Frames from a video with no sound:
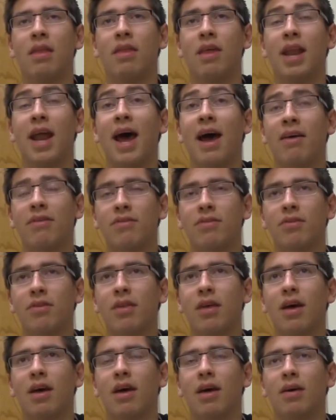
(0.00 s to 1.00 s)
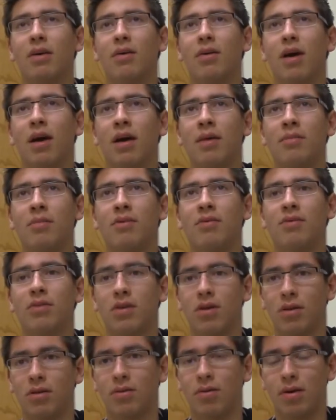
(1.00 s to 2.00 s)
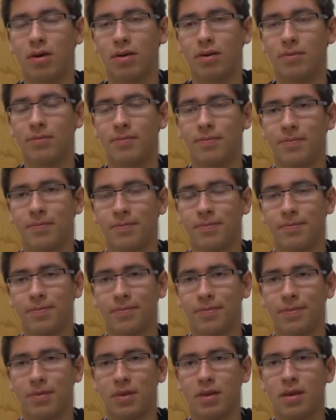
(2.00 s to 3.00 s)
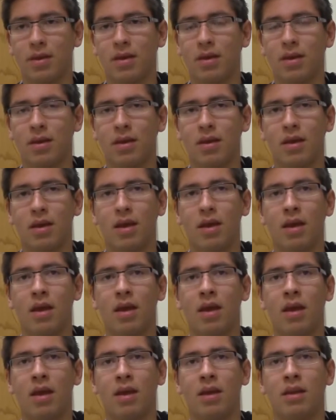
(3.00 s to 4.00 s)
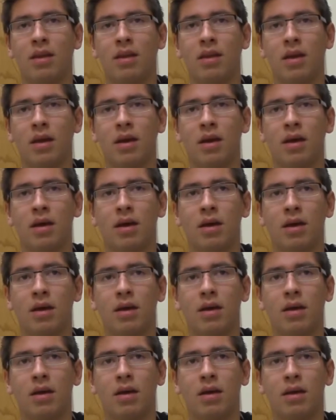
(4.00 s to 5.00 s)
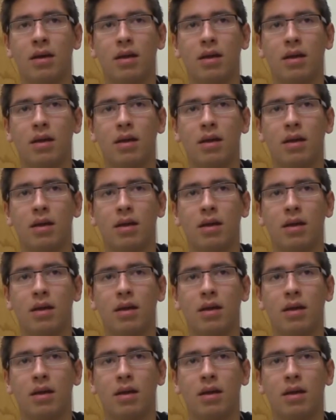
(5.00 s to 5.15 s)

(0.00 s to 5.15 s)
Then after that, I moved to Colorado, and uh,